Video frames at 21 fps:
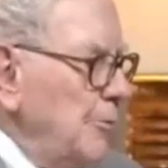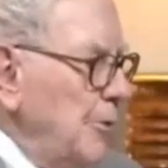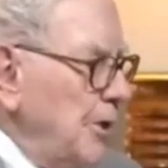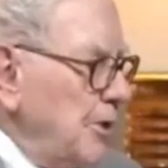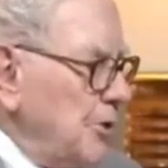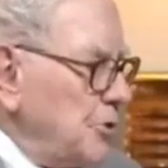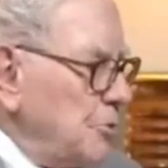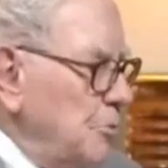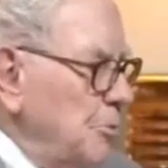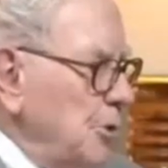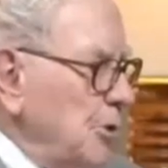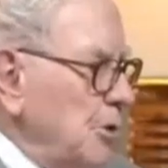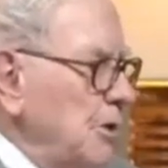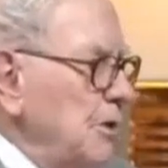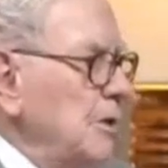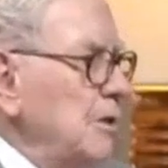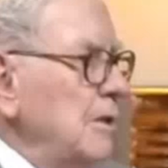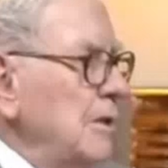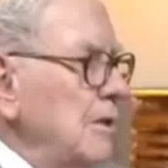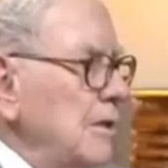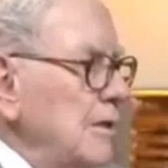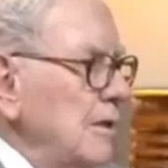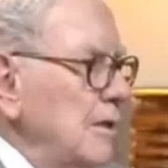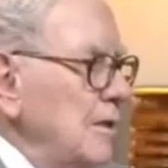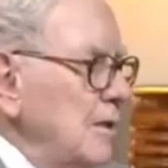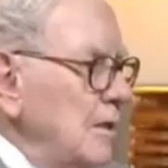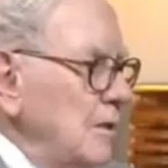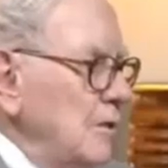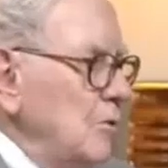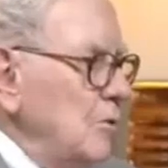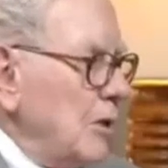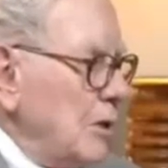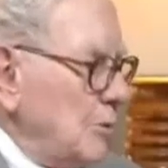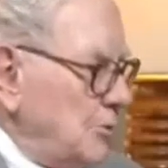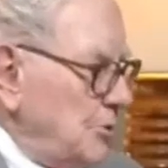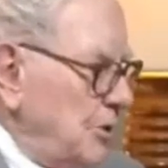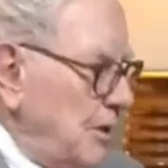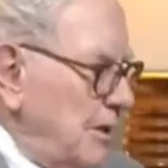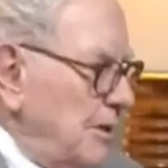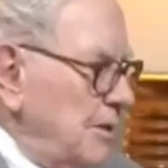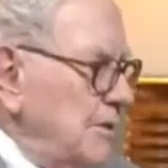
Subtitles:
I read his book when I was